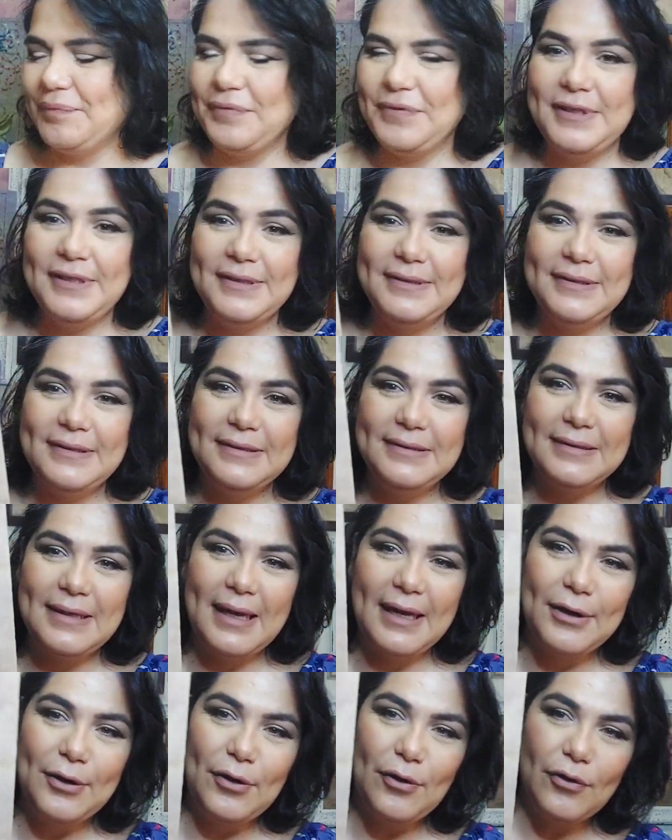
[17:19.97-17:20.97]
this is
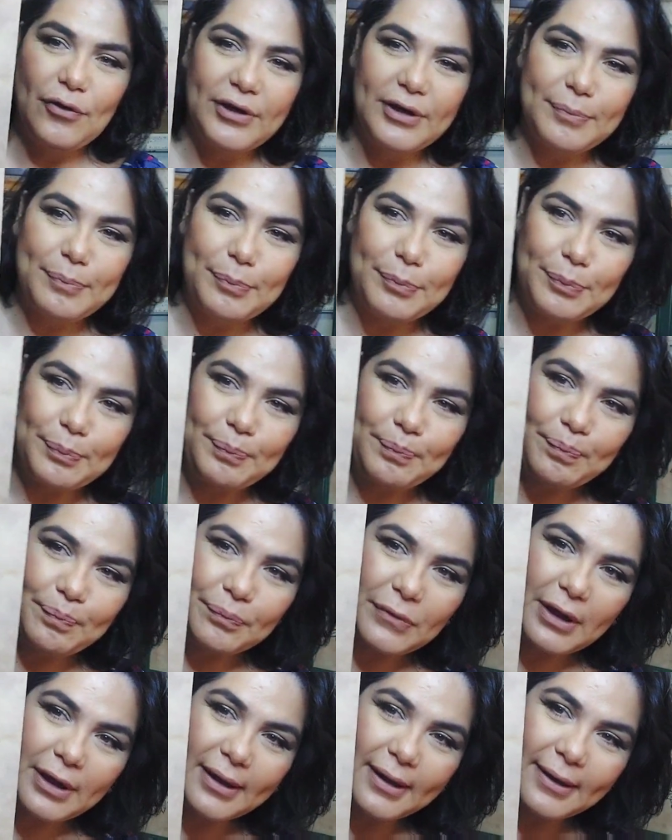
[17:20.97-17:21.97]
another
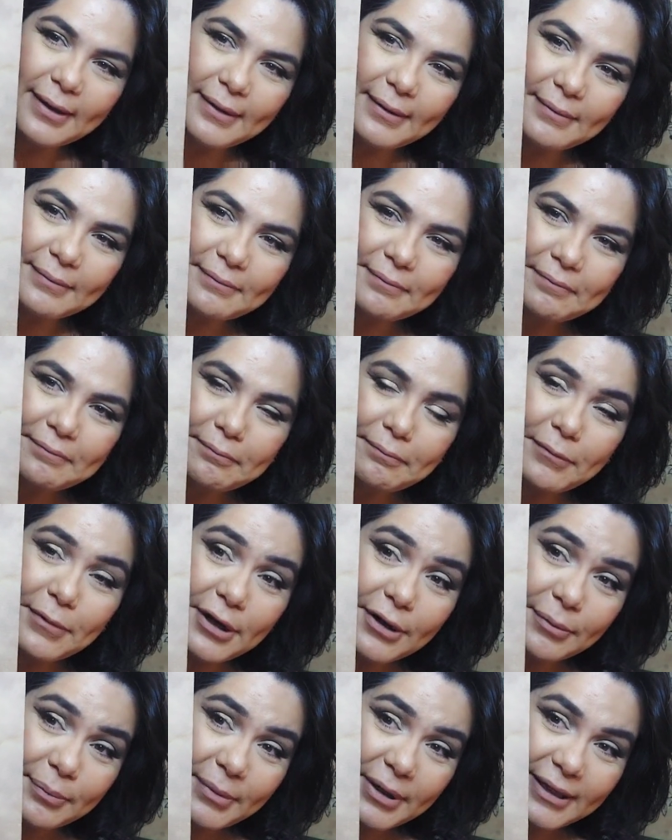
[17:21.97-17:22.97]

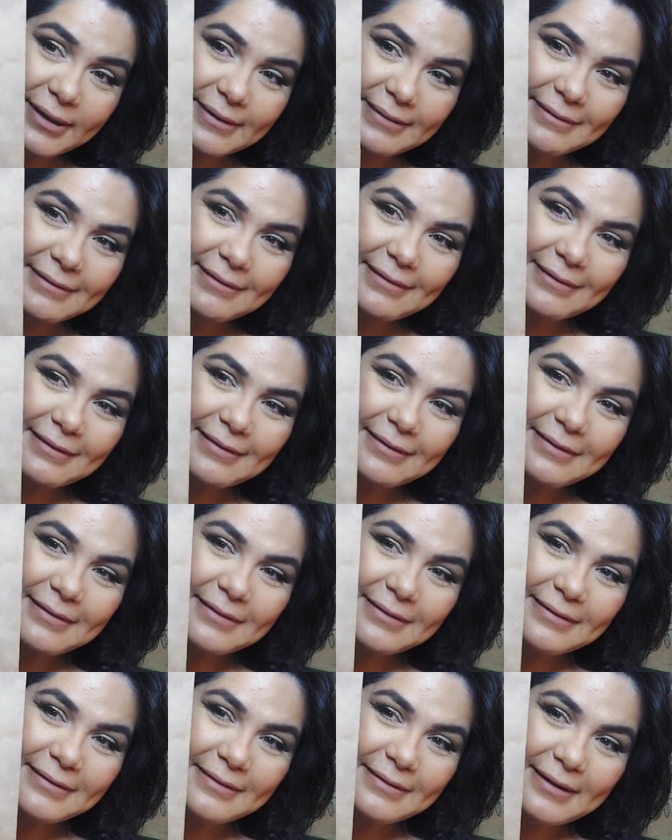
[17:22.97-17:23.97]
mermaid
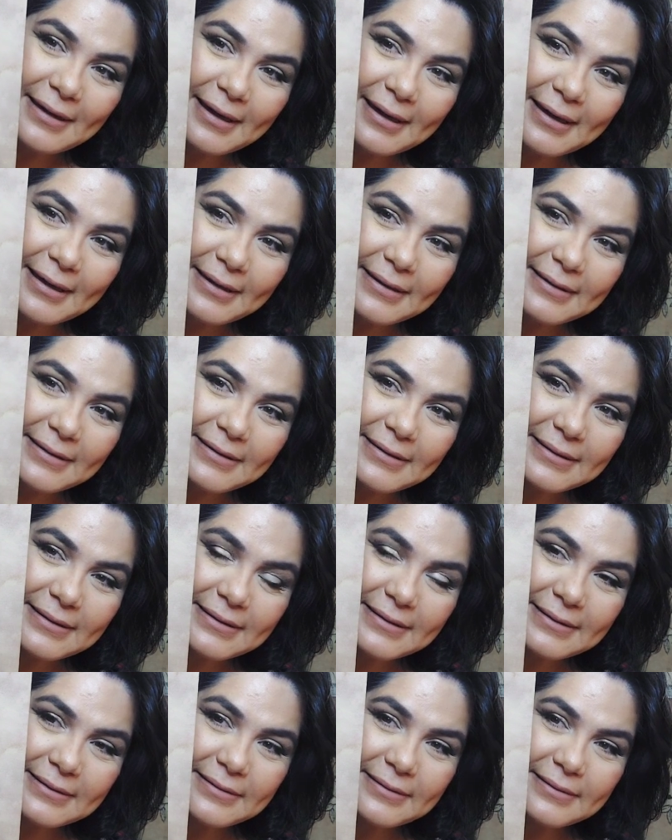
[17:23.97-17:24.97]
that
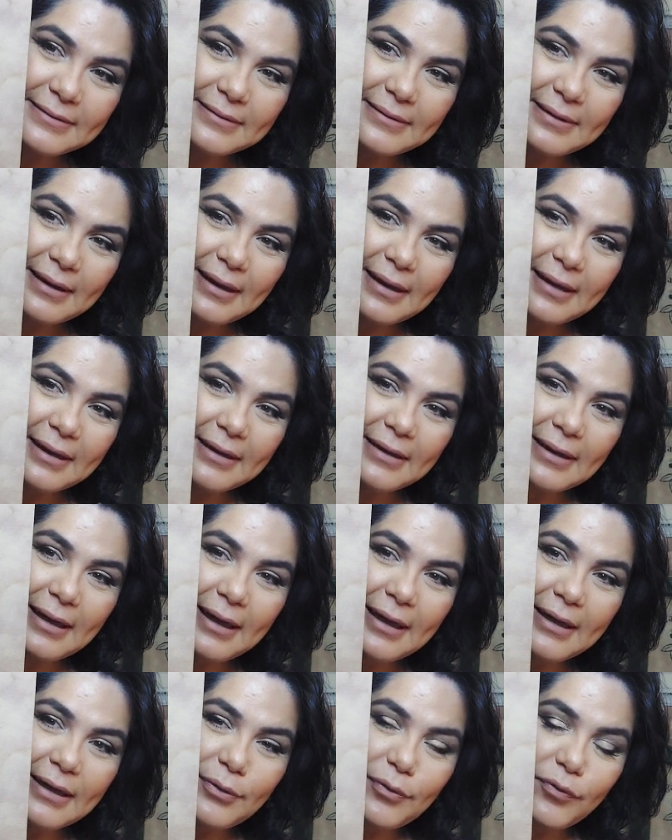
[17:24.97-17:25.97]

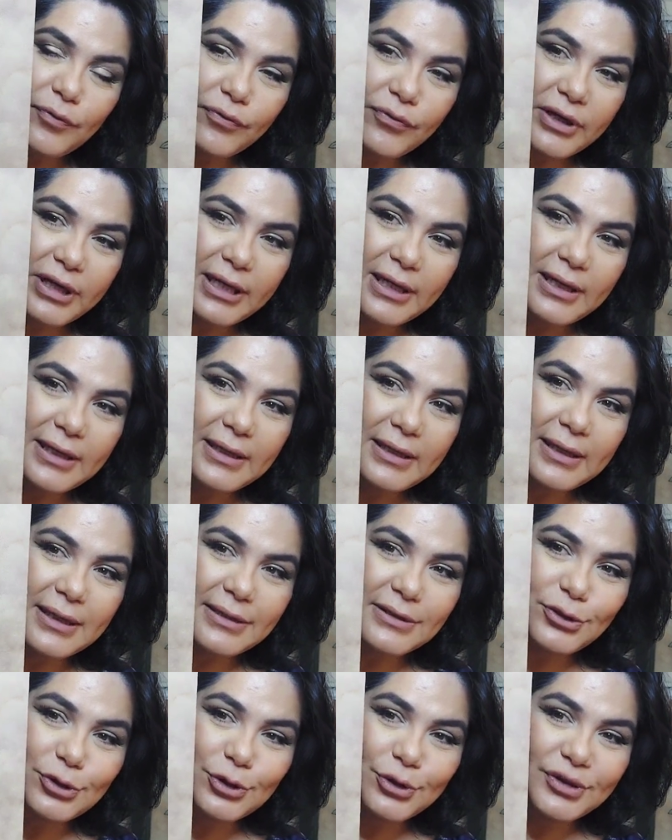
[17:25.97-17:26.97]
I really
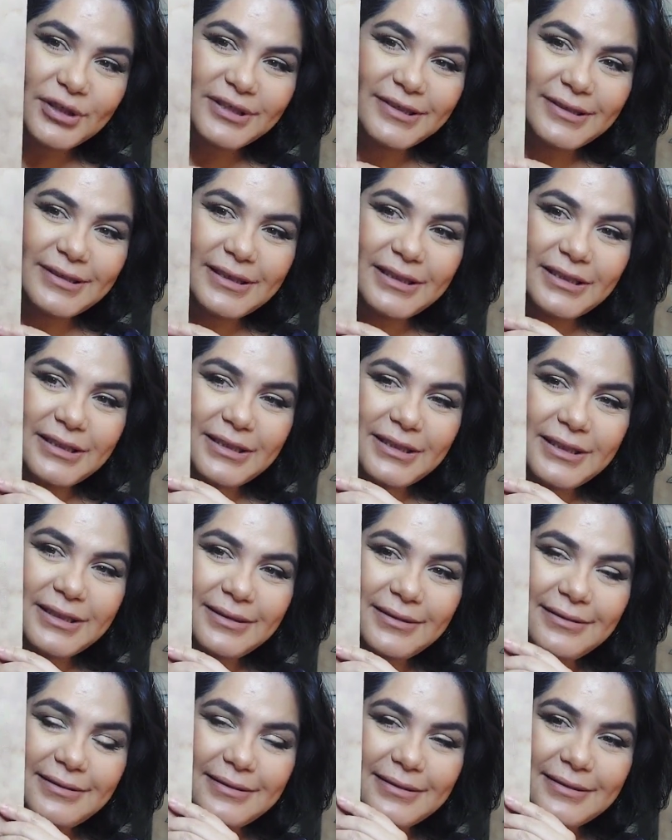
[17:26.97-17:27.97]
enjoy
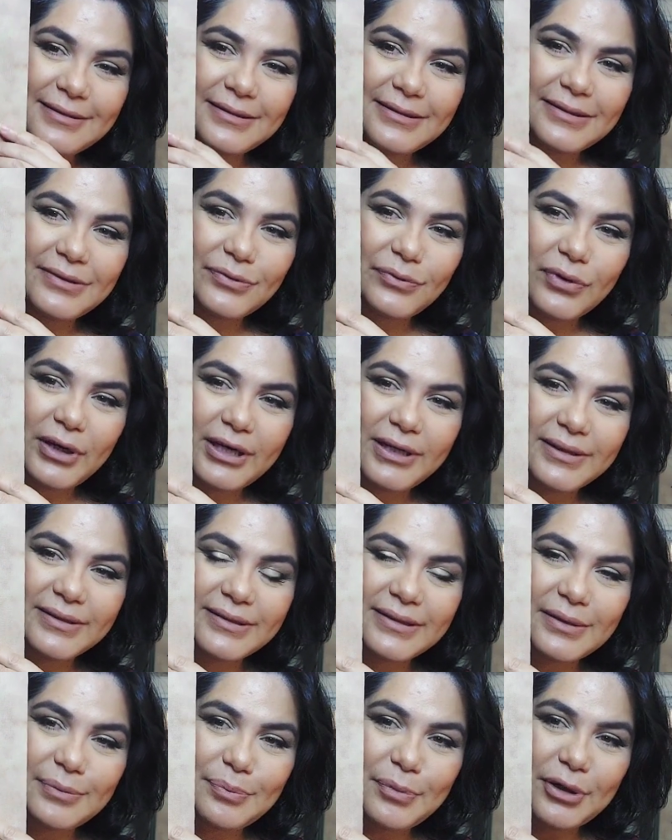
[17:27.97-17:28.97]
stitching. This is
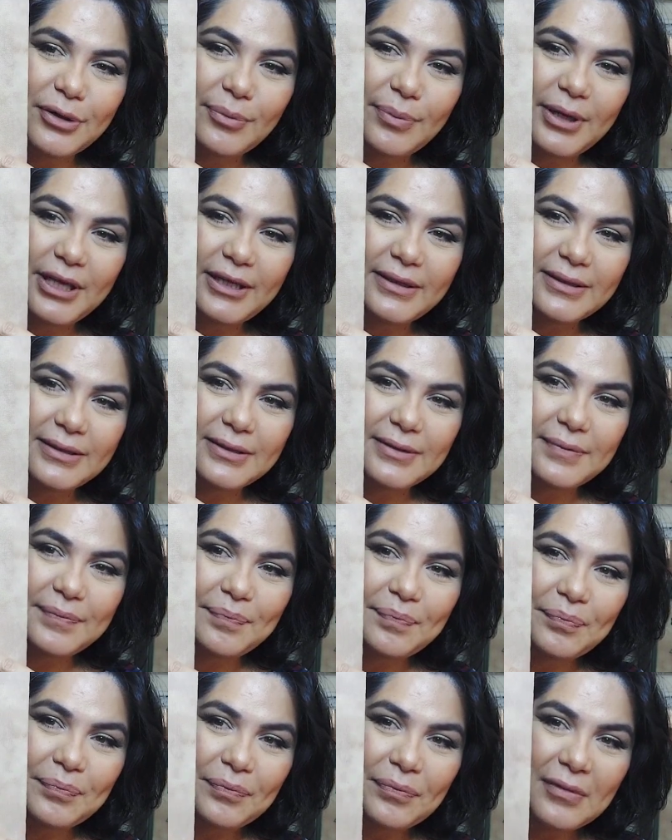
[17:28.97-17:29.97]
Renaissance Mermaid,
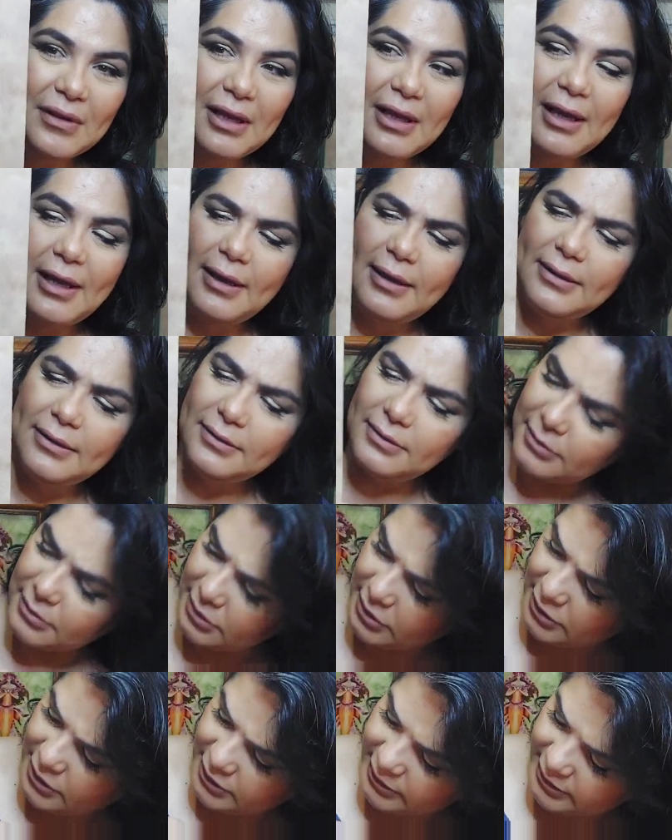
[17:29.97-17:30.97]

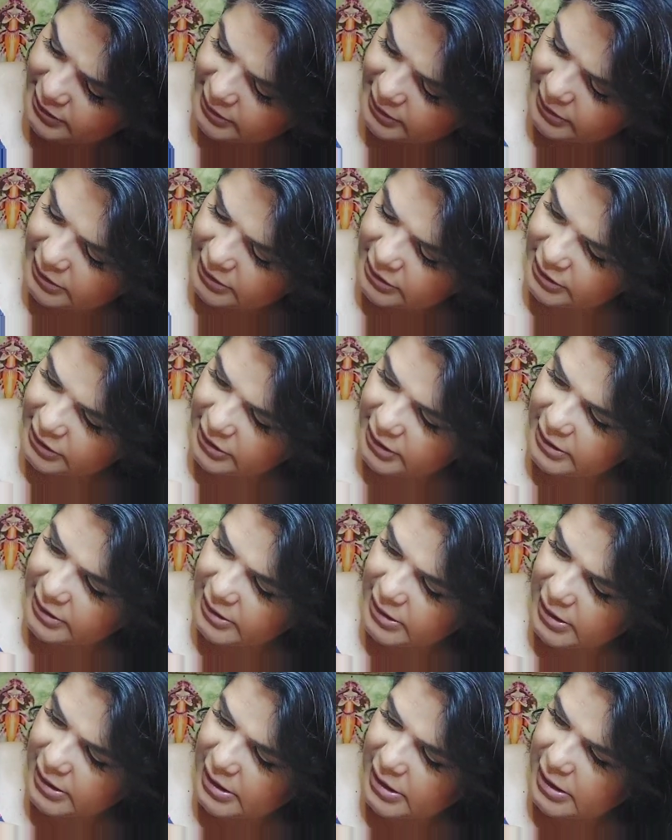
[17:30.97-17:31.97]
and she's
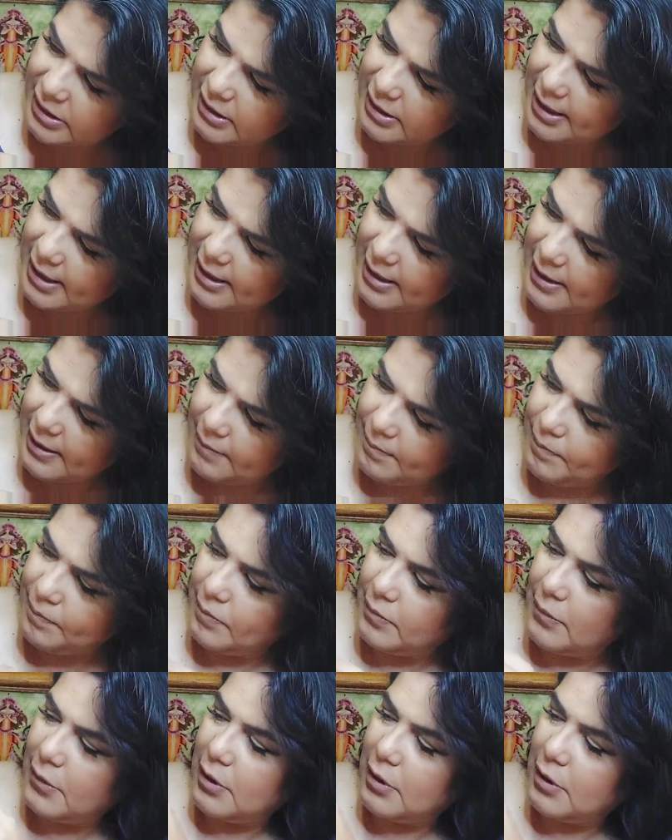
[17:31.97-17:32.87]
stitched in a